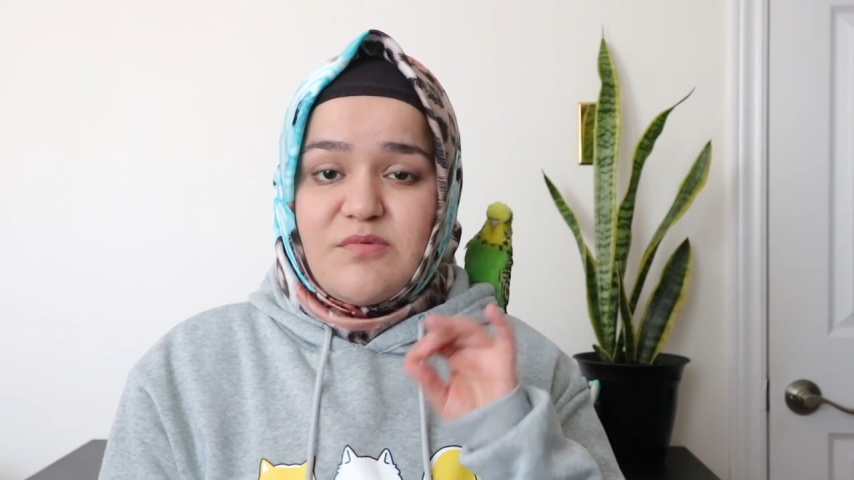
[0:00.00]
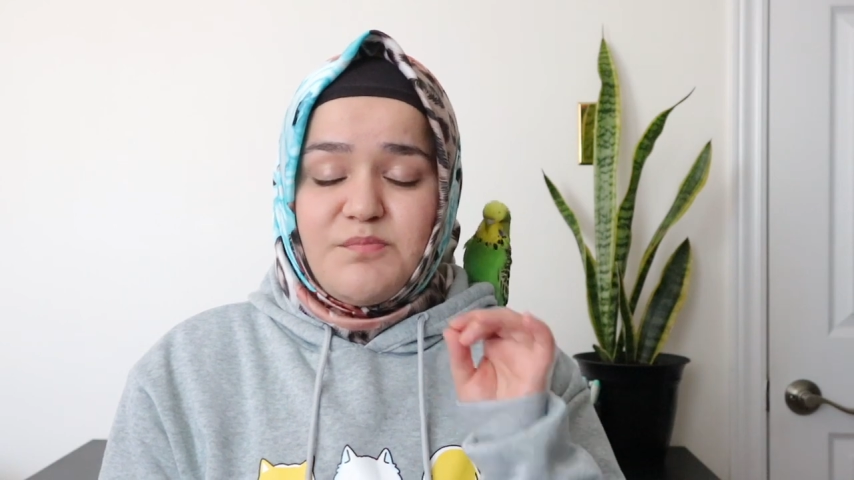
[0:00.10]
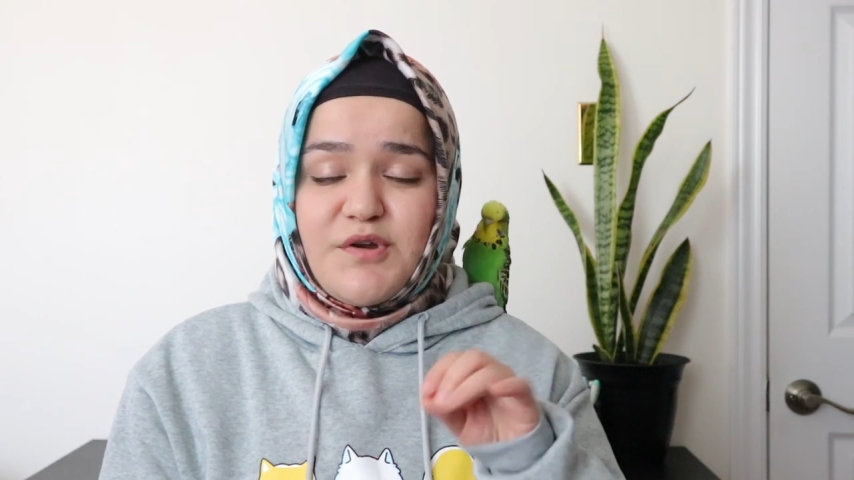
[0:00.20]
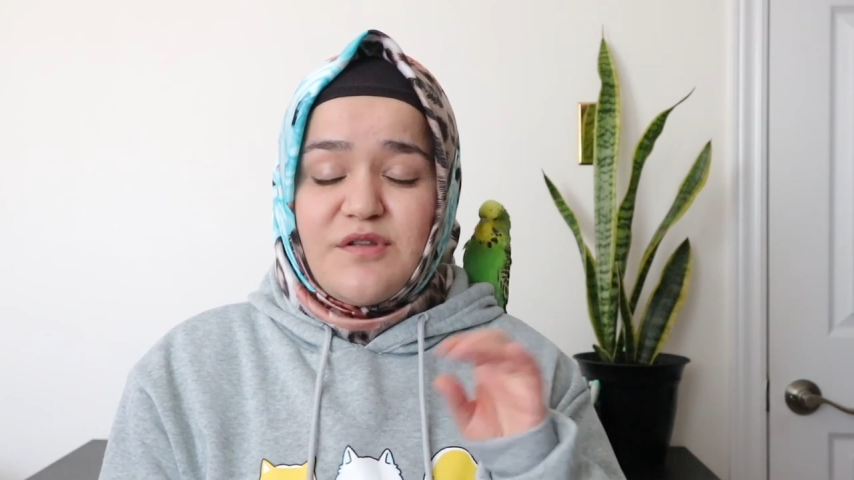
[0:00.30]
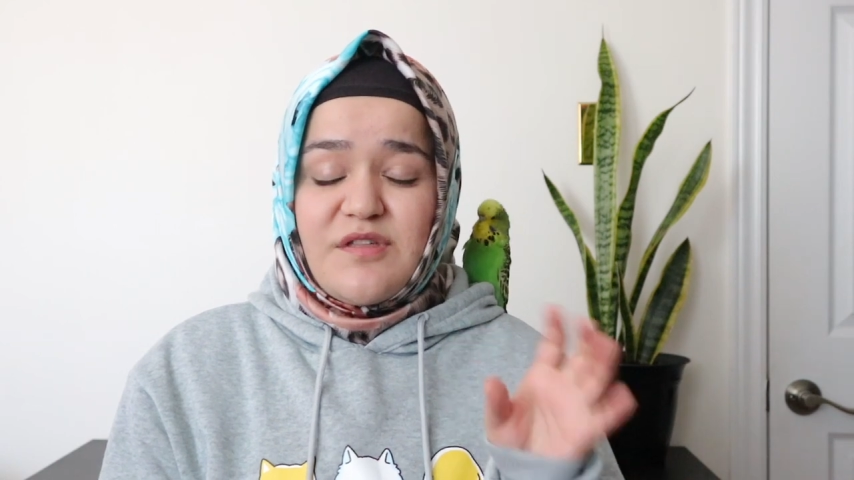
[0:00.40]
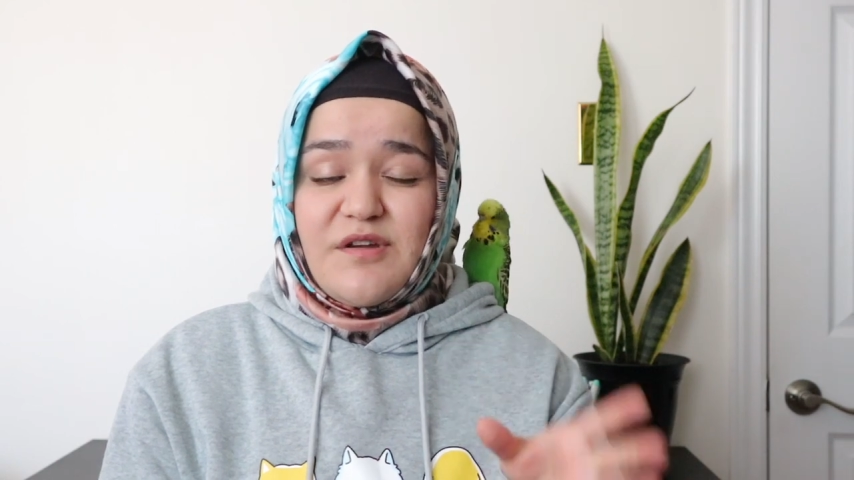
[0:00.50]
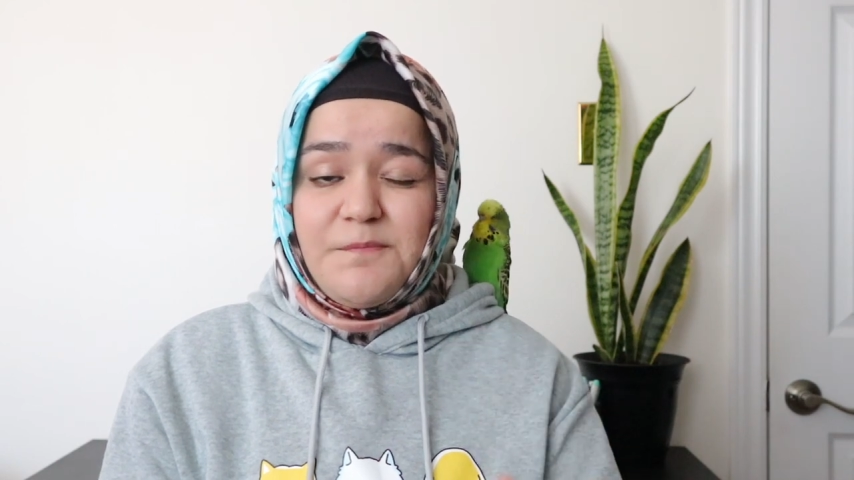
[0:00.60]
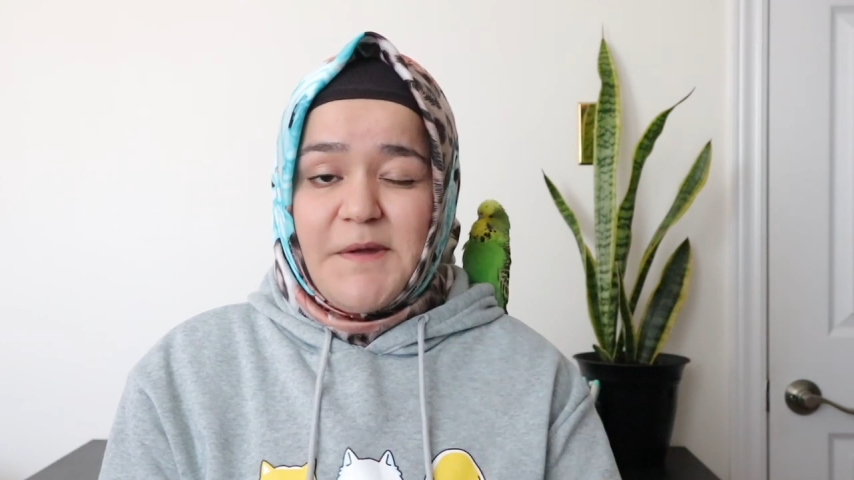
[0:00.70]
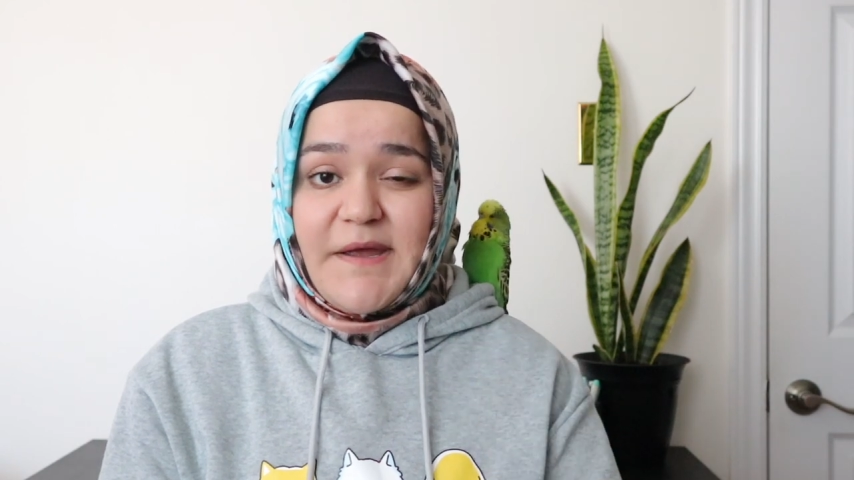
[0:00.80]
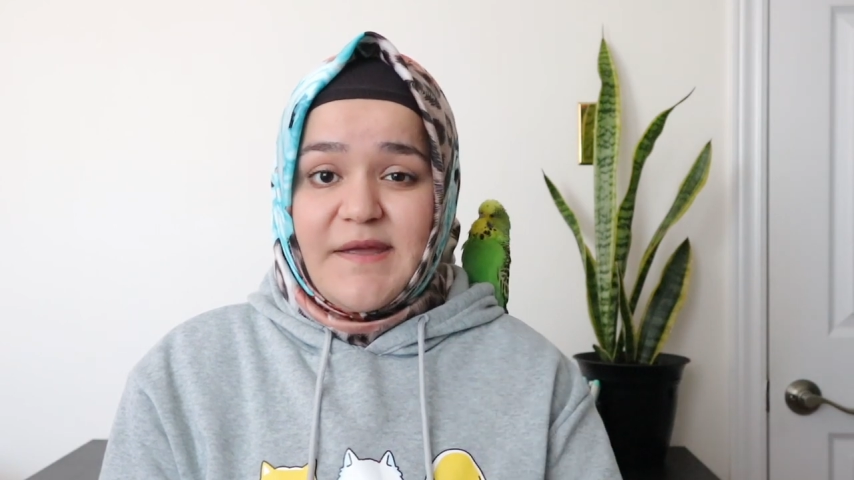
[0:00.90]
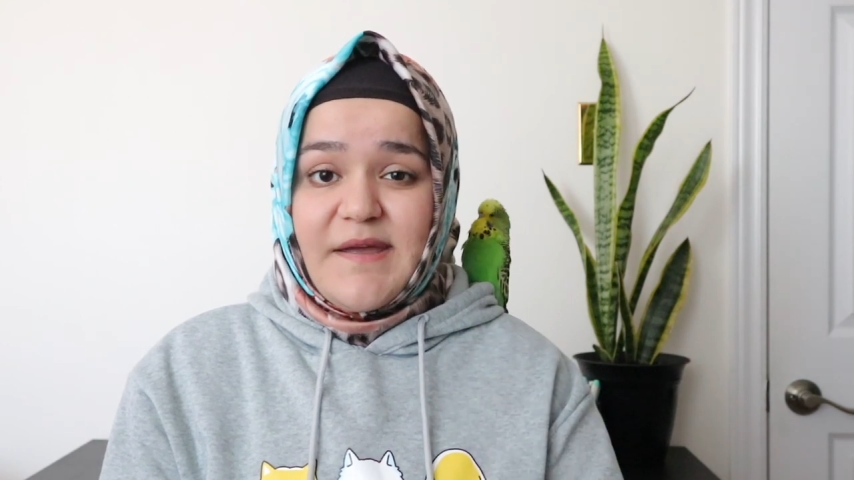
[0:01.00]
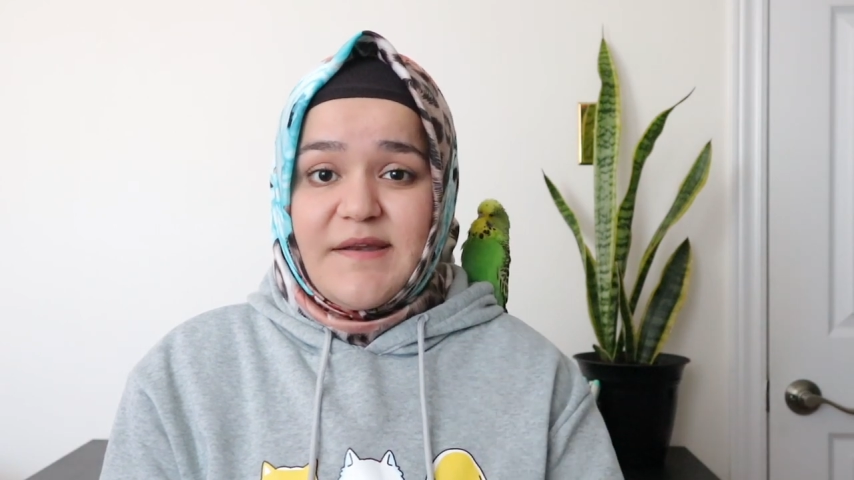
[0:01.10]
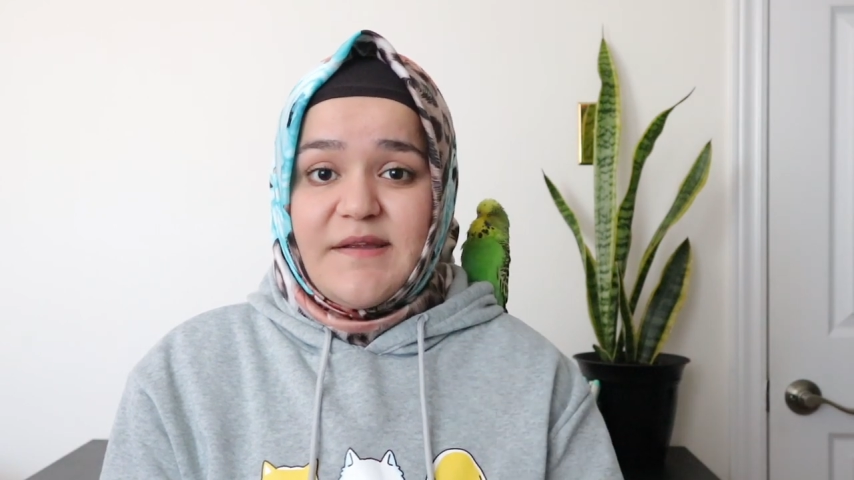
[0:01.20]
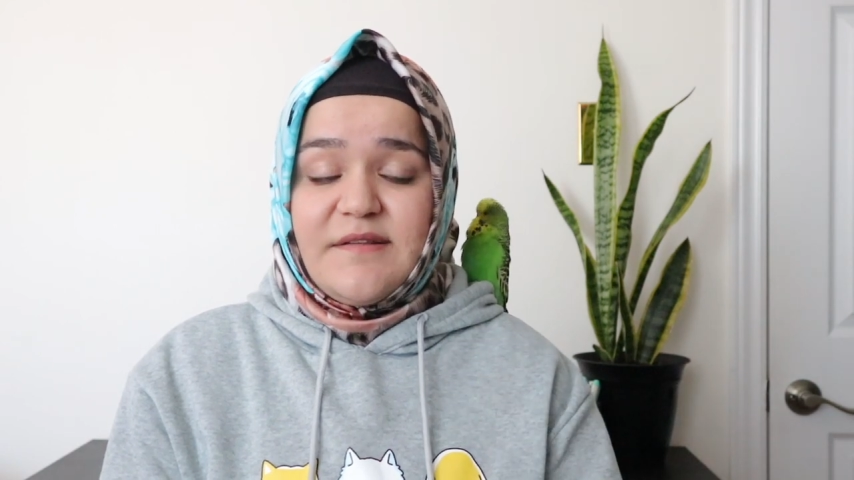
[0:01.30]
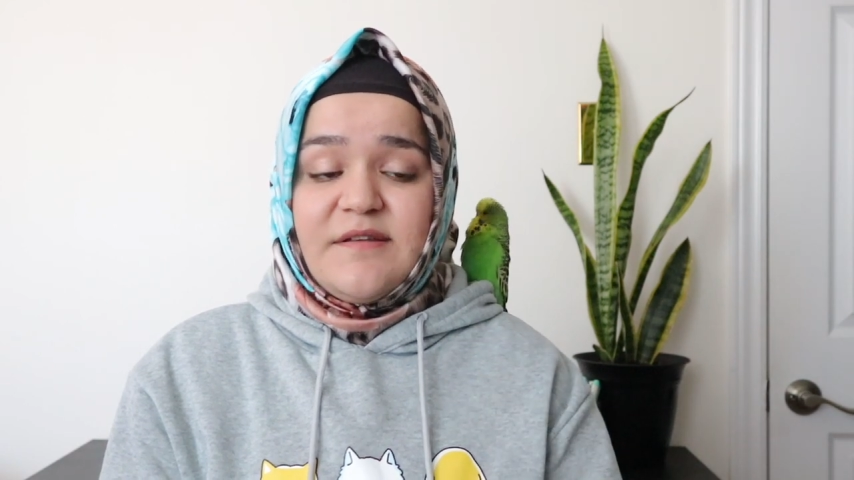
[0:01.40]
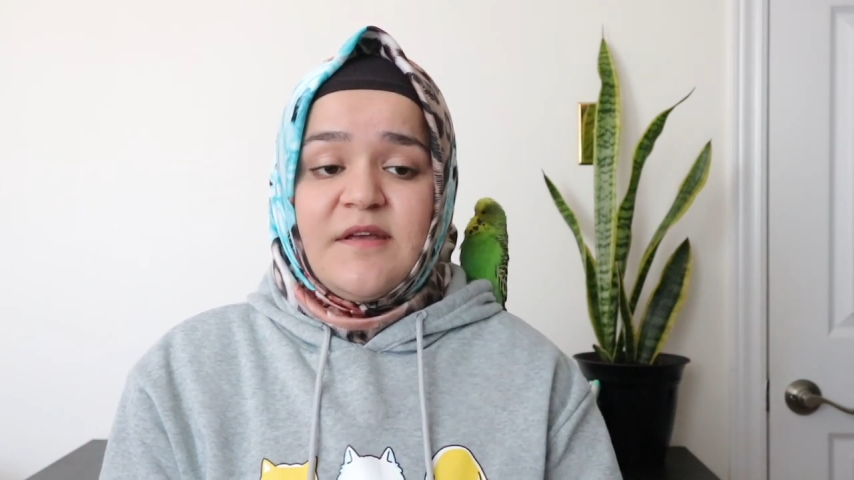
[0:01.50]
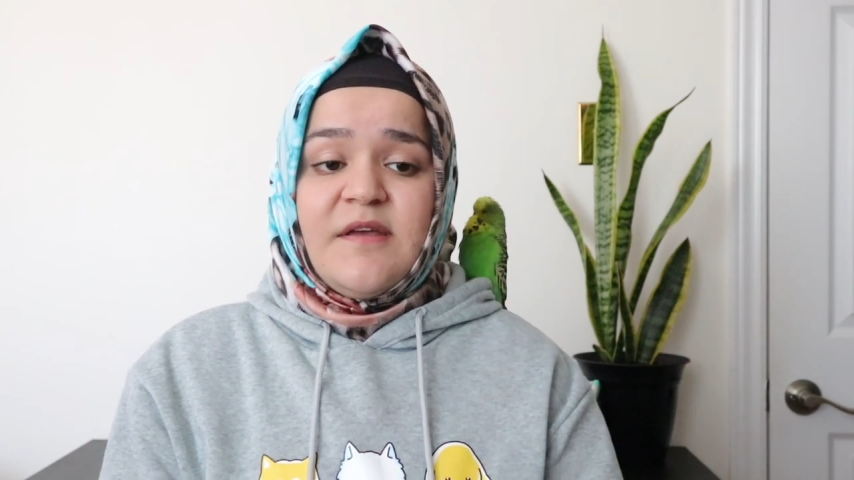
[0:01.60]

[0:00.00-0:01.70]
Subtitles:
birds could peck at it.